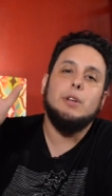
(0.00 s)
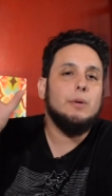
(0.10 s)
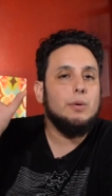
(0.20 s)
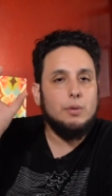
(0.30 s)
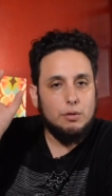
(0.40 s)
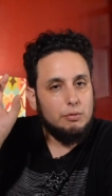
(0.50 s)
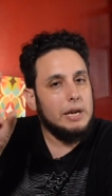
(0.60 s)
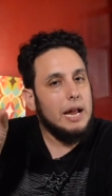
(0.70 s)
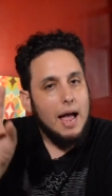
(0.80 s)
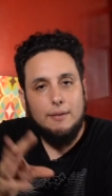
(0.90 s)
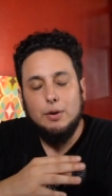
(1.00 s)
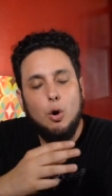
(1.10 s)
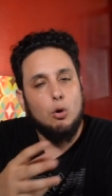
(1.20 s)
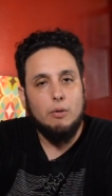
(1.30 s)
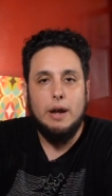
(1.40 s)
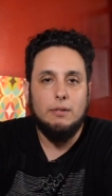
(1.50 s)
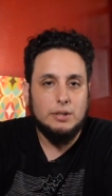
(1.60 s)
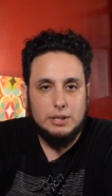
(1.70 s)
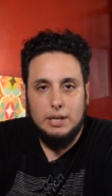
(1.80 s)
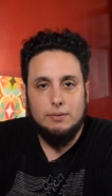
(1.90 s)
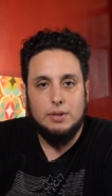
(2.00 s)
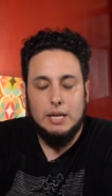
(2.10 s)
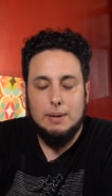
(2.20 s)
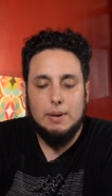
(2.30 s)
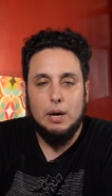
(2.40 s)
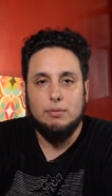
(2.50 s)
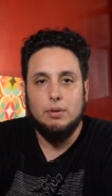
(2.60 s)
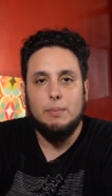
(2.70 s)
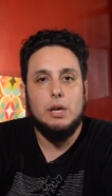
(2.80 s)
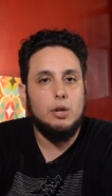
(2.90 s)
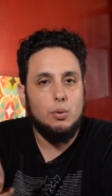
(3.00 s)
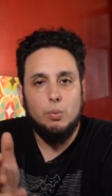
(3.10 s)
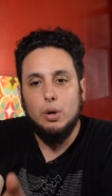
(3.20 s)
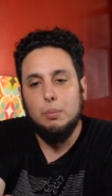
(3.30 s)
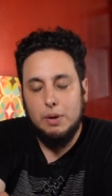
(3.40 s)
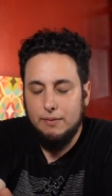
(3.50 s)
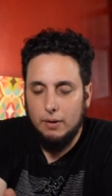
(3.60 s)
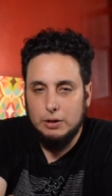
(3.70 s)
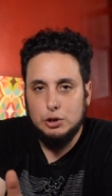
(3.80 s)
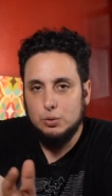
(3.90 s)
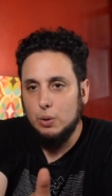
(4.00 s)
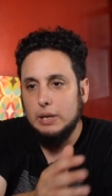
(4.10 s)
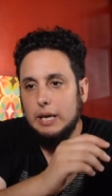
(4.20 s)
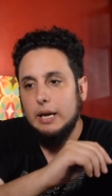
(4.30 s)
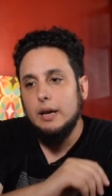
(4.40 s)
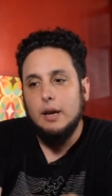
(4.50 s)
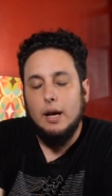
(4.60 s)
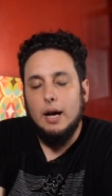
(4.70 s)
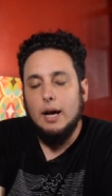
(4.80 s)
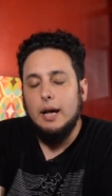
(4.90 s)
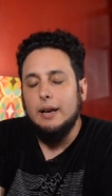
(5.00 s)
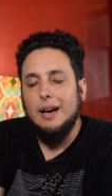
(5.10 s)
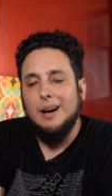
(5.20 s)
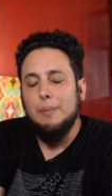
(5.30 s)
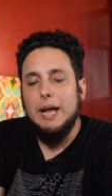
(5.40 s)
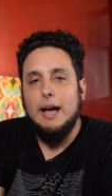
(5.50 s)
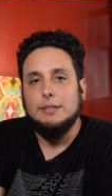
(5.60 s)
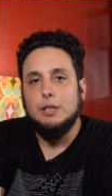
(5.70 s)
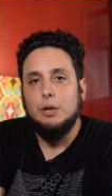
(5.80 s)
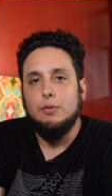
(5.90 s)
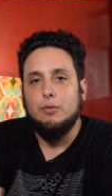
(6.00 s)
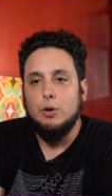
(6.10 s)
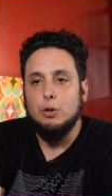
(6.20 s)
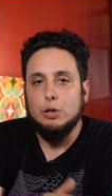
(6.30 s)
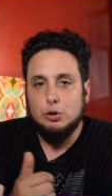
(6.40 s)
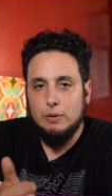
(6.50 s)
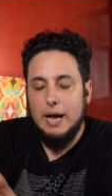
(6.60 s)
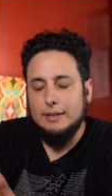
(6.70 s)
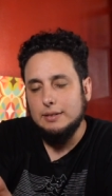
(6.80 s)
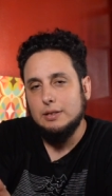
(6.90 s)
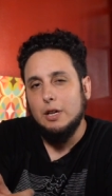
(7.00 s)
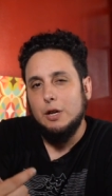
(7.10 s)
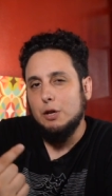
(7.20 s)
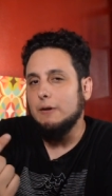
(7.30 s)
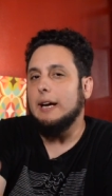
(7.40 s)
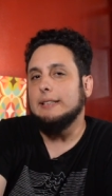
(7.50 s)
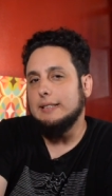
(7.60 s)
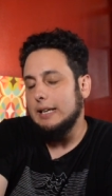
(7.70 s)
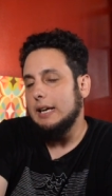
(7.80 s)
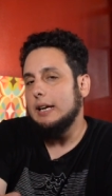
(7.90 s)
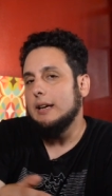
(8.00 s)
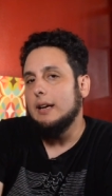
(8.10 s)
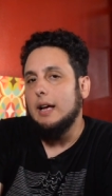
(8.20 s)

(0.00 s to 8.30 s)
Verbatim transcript: you three haven't already received an email from me, you will be very shortly. And I'll be asking you for your address, your I D,